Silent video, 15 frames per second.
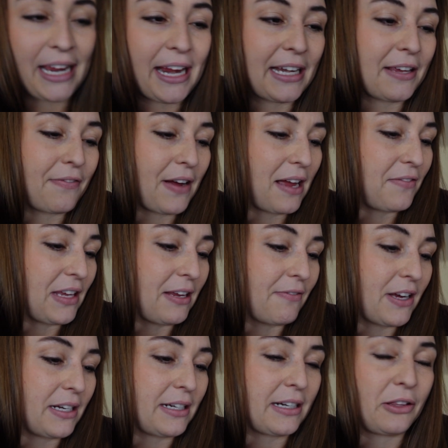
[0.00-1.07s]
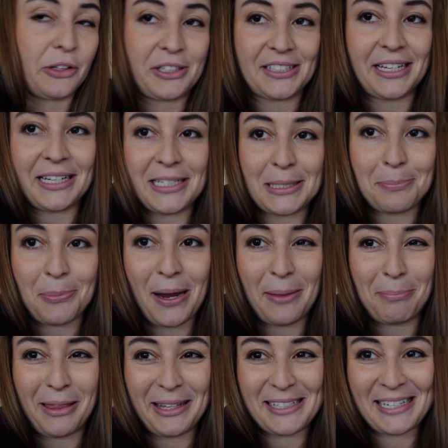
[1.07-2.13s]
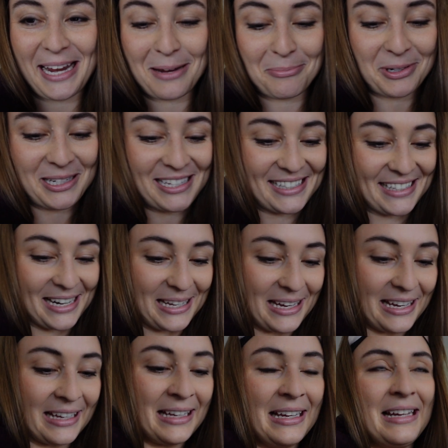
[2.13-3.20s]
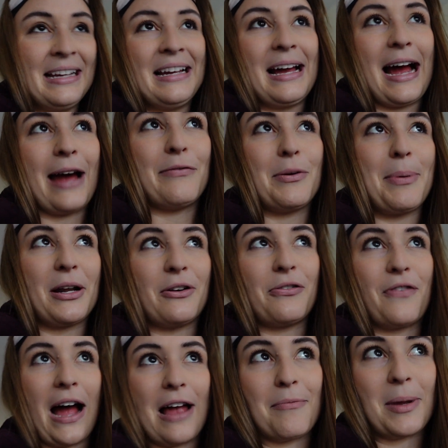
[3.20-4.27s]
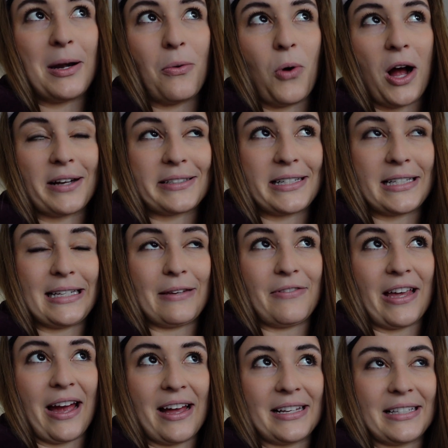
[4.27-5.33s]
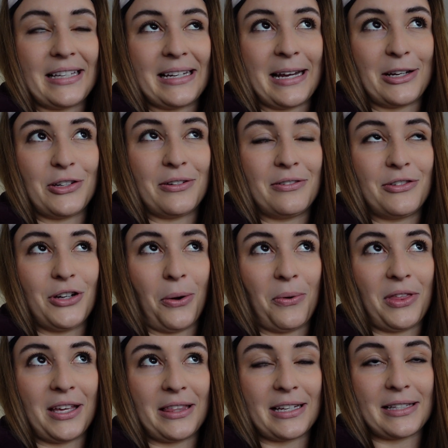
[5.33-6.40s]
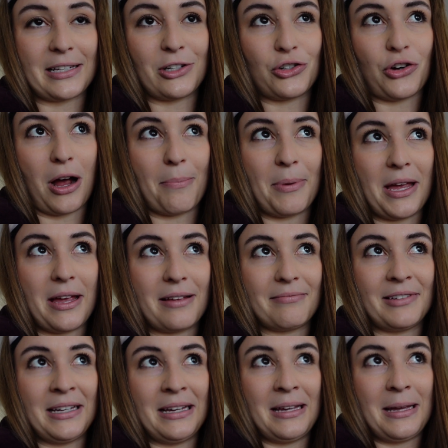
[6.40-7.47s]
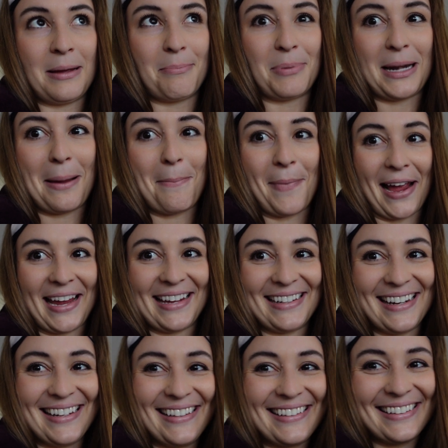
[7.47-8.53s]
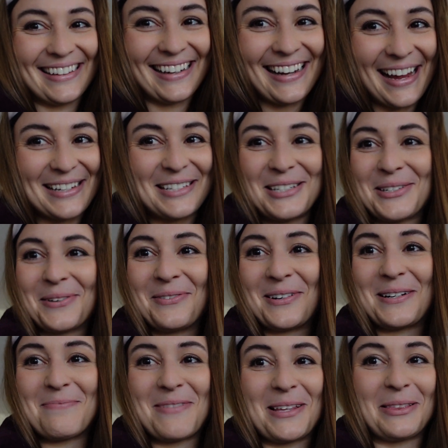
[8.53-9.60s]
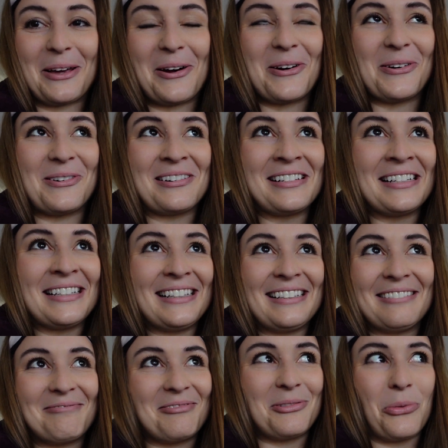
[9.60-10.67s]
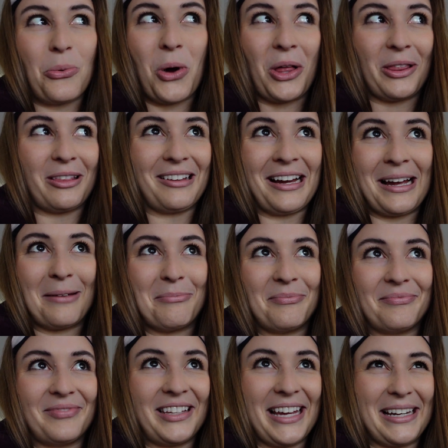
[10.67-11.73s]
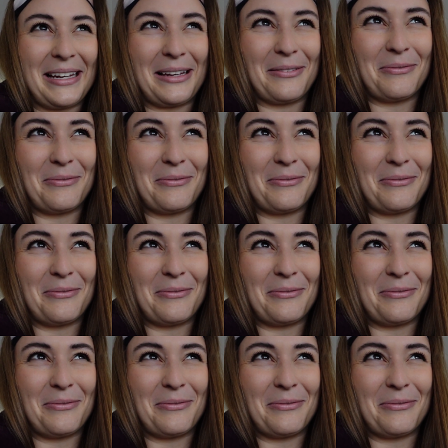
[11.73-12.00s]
85 even, and it looks like it's staying pretty steady. I have about a 5-minute walk to CVS, and I don't think that's gonna drop it, but it might, and I don't wanna be low while I'm getting a